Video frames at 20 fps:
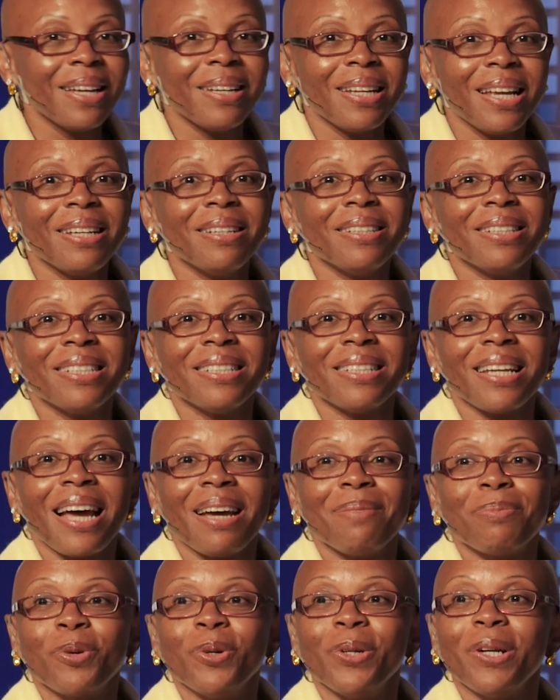and
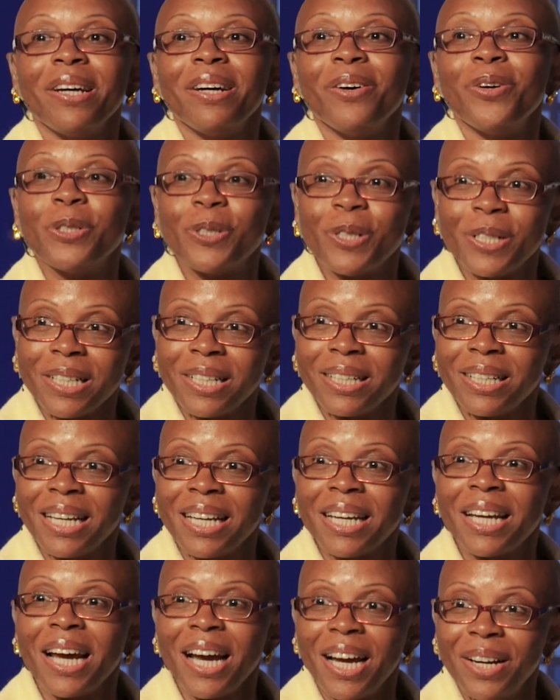I'm going to also
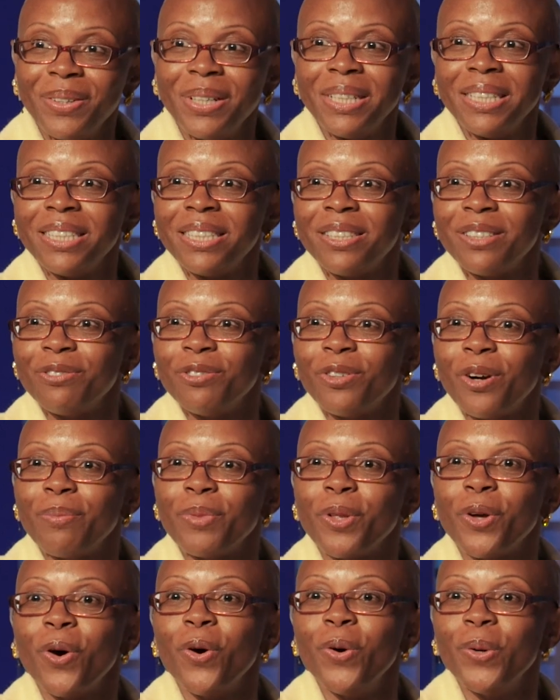encourage from
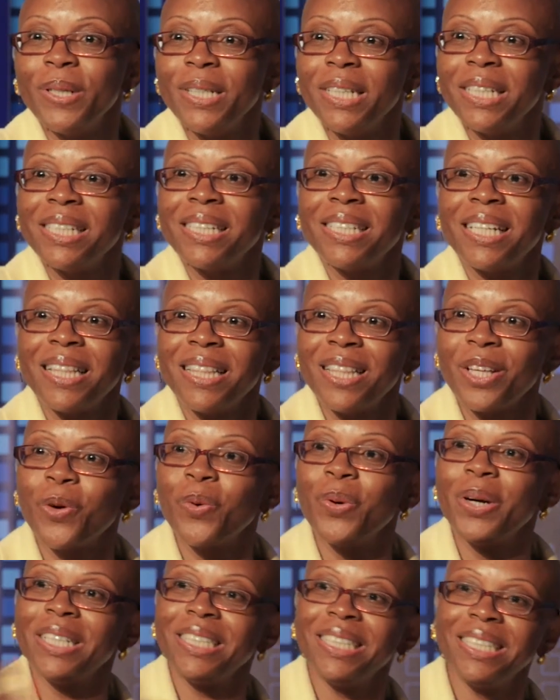the audience that the
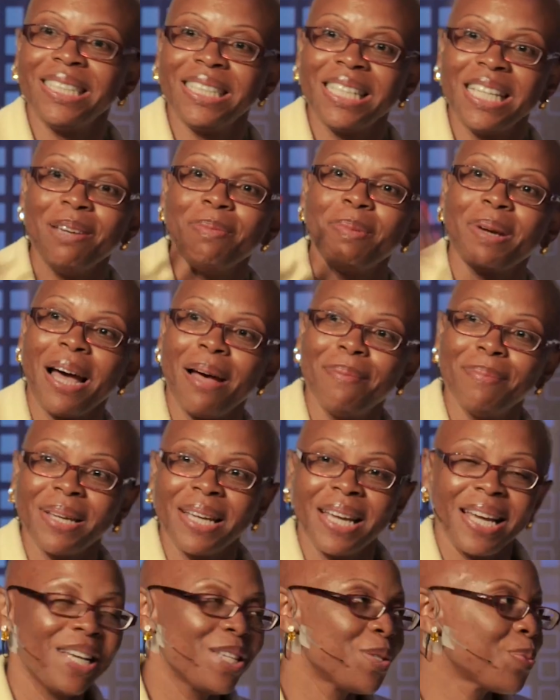questions keep
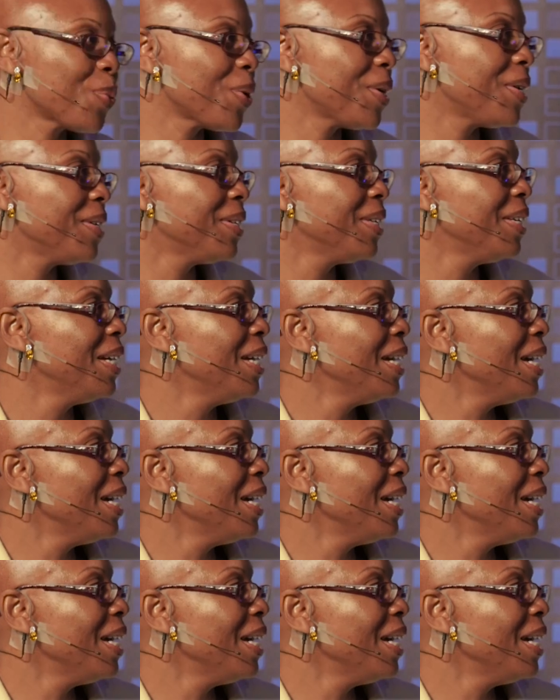coming as well.